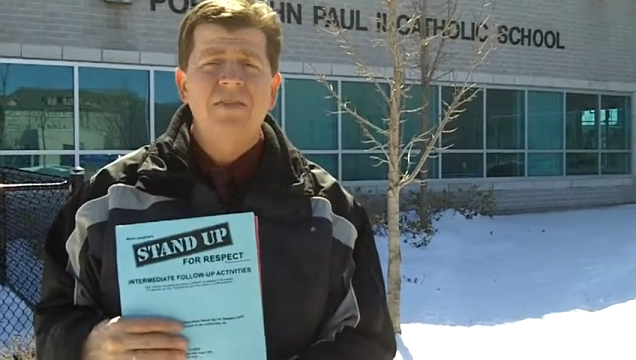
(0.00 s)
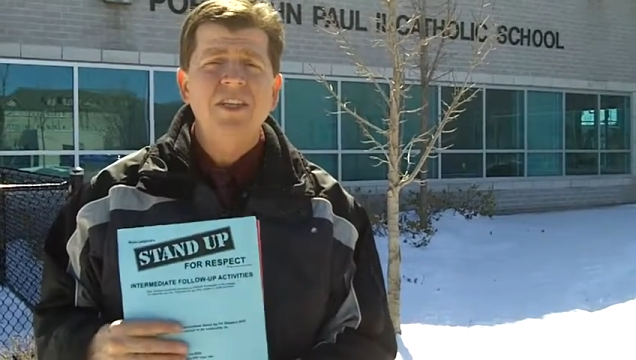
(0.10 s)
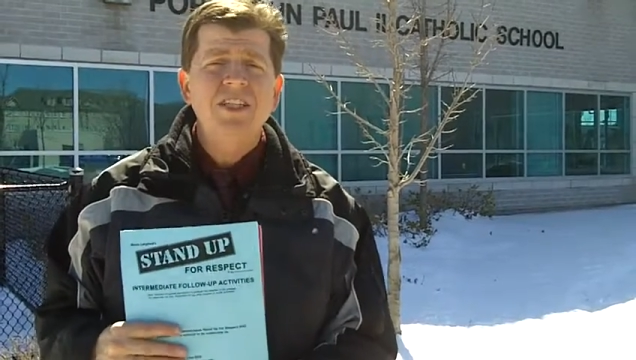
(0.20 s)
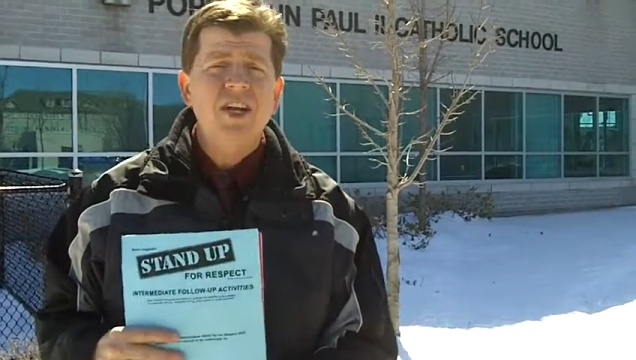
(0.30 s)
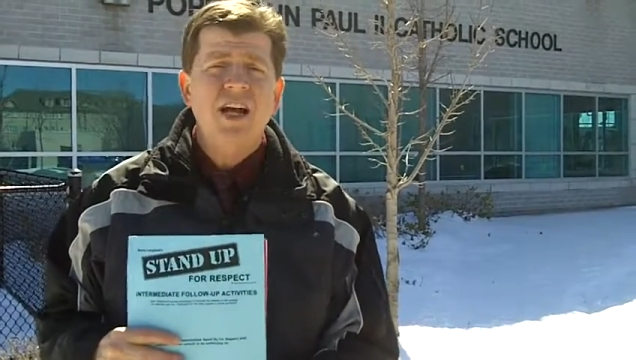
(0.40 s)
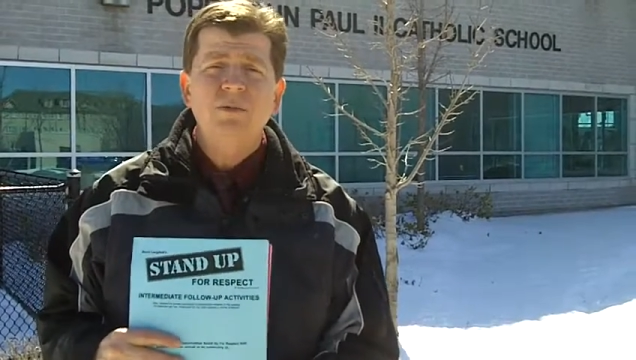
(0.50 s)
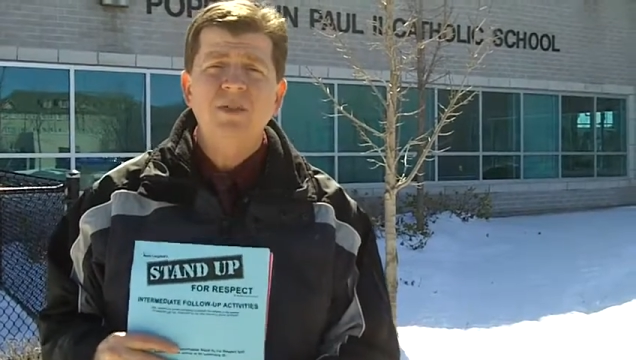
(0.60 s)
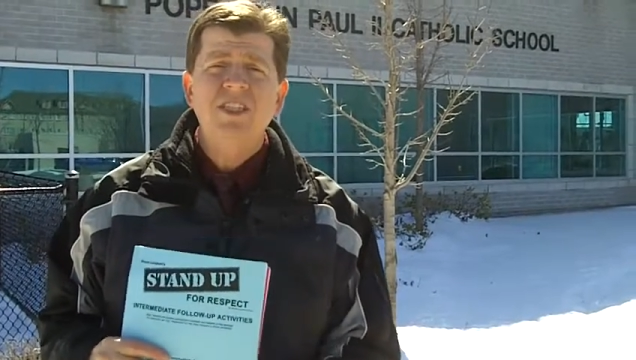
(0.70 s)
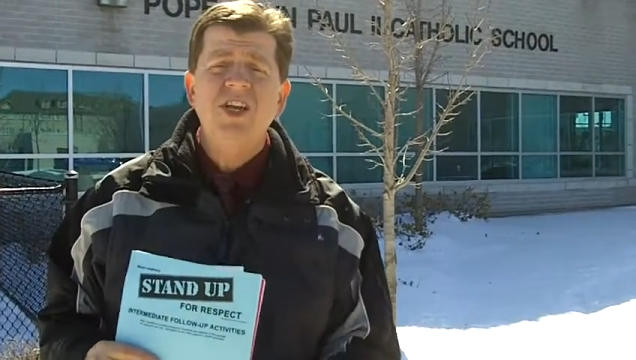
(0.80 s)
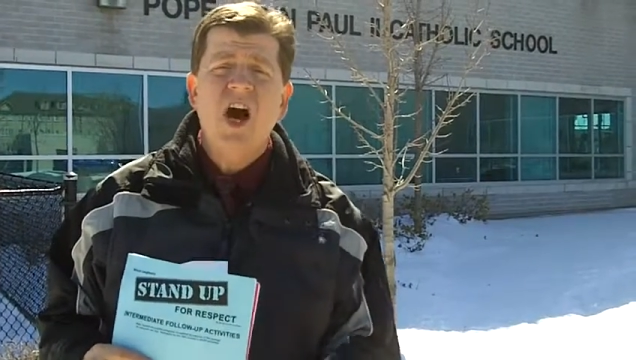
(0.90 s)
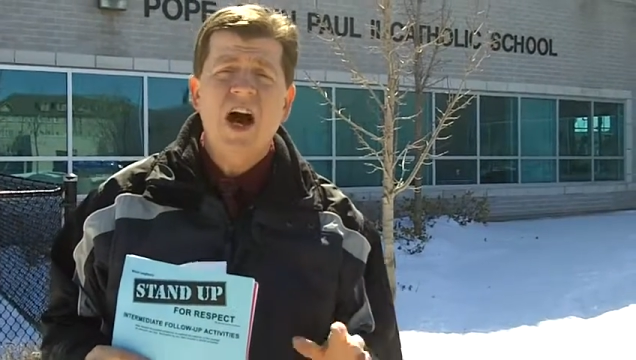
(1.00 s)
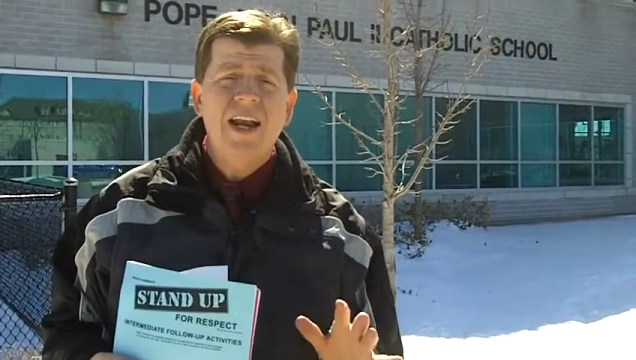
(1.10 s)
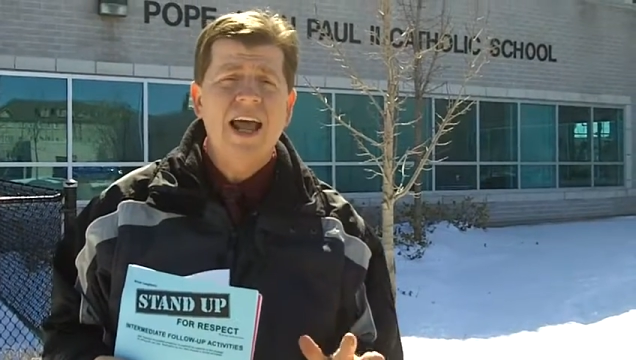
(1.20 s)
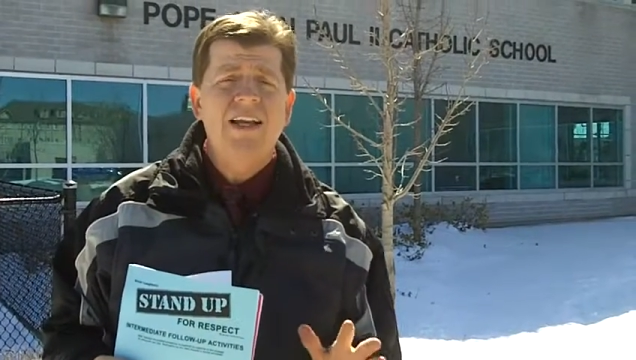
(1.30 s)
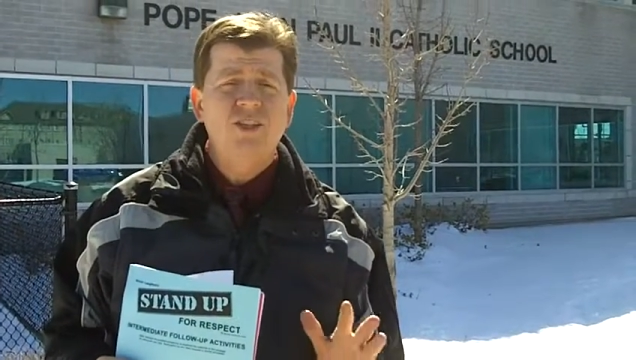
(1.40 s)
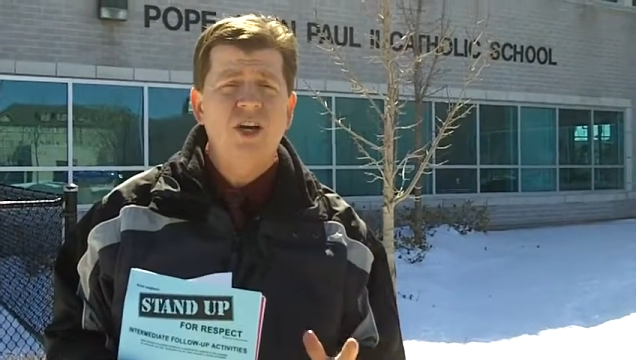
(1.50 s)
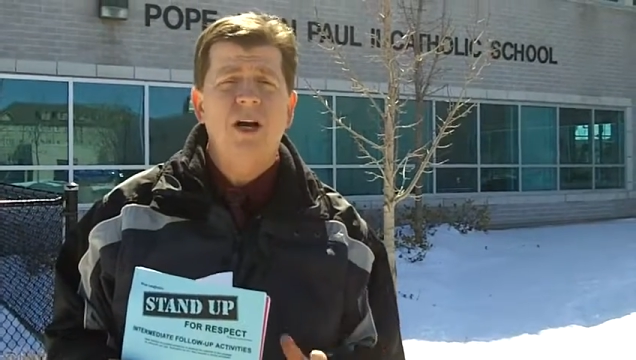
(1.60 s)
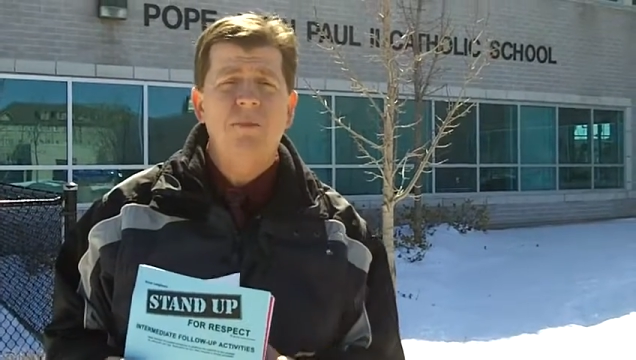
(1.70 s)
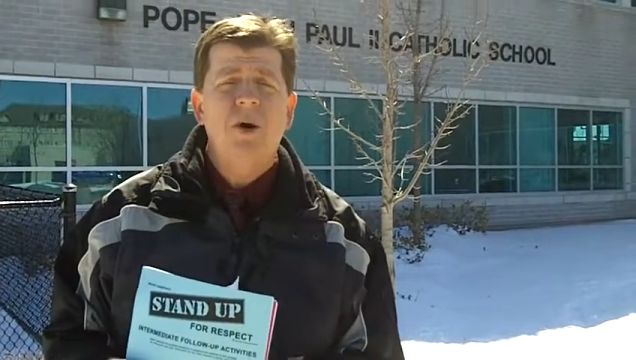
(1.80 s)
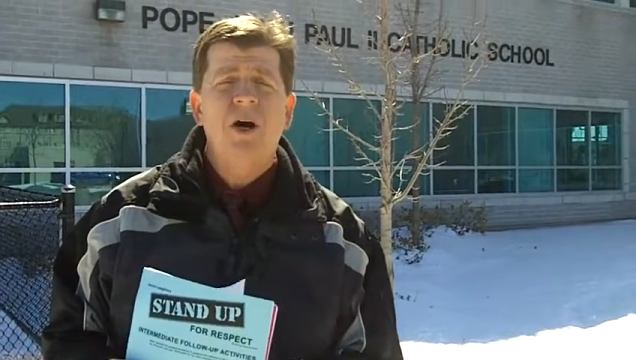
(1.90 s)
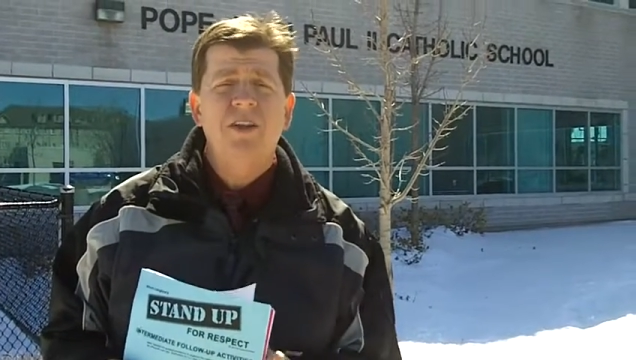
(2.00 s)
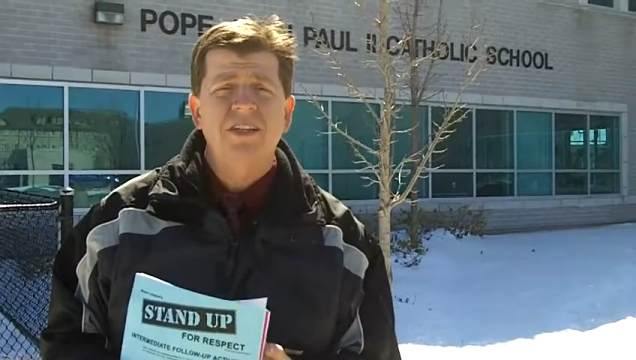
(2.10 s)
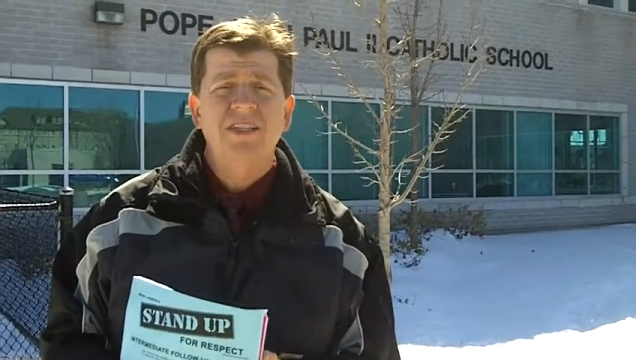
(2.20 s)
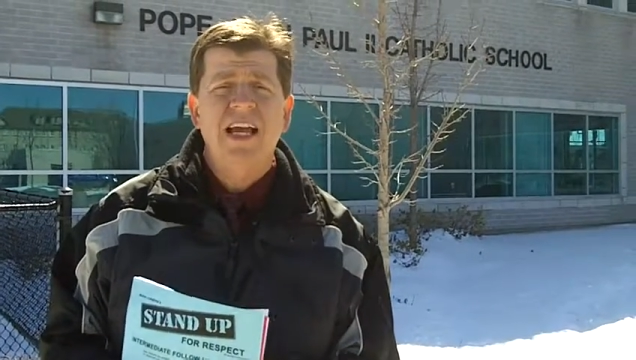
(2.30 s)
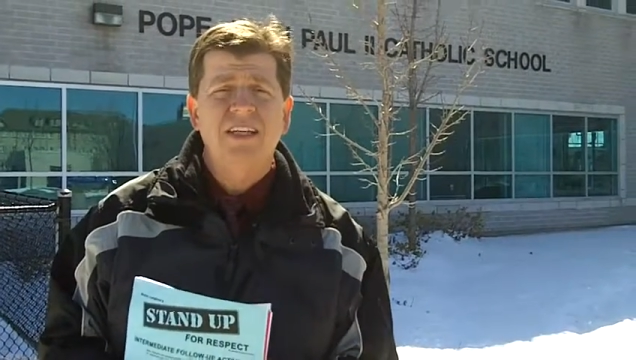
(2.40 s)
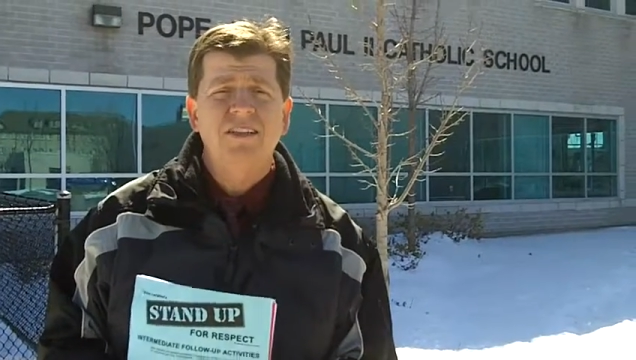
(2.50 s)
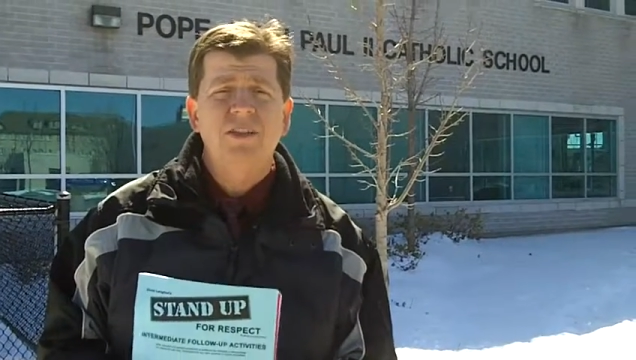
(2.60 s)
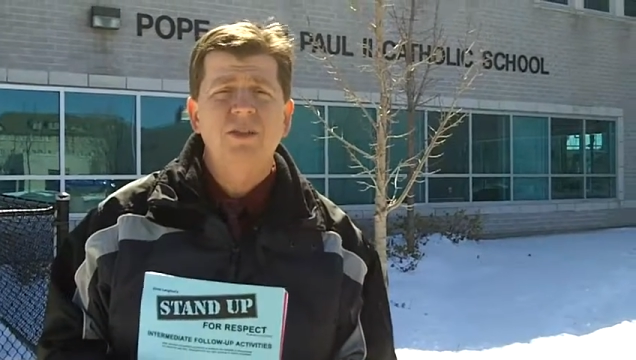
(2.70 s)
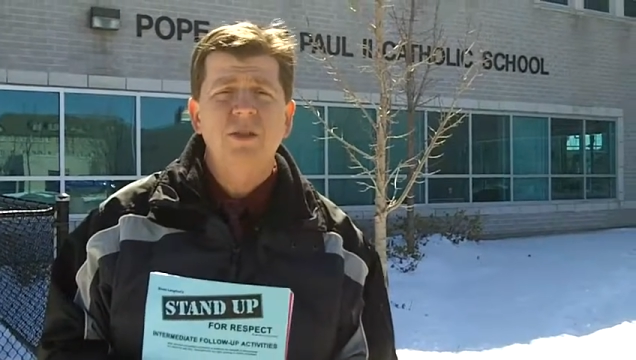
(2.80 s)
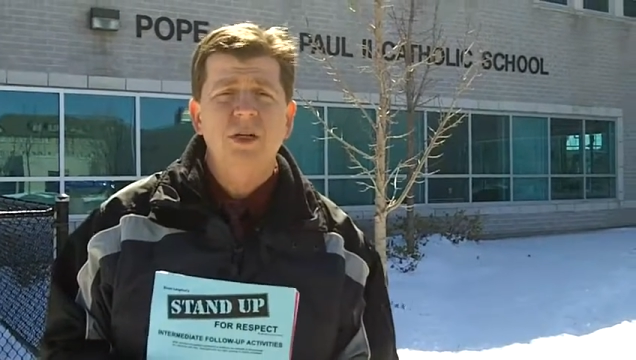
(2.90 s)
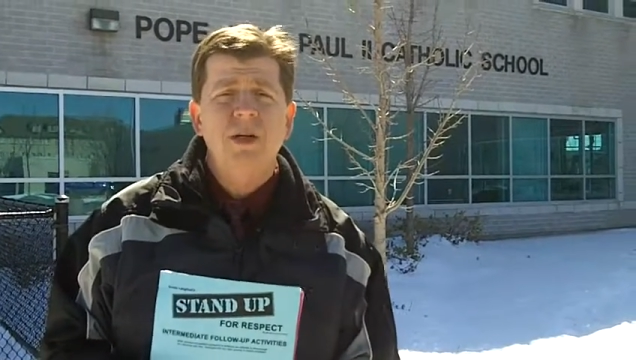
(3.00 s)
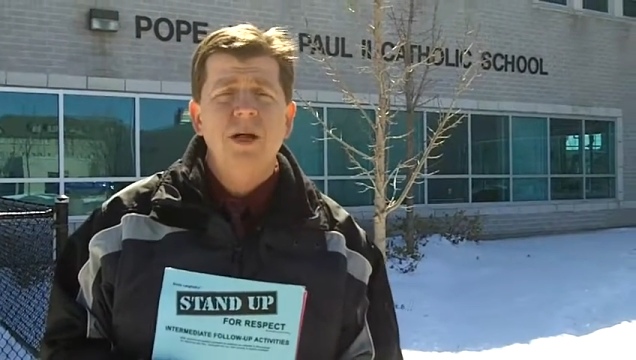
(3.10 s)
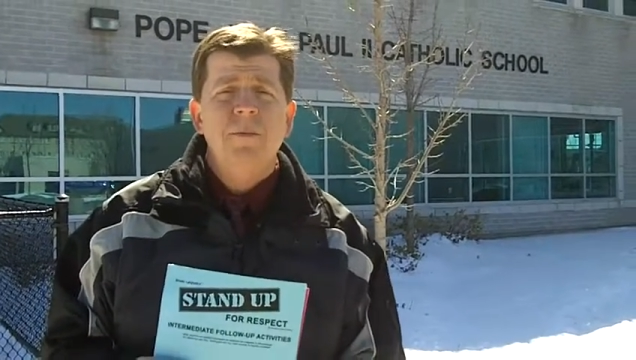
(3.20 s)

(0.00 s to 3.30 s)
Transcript: this child was not at John Paul II school,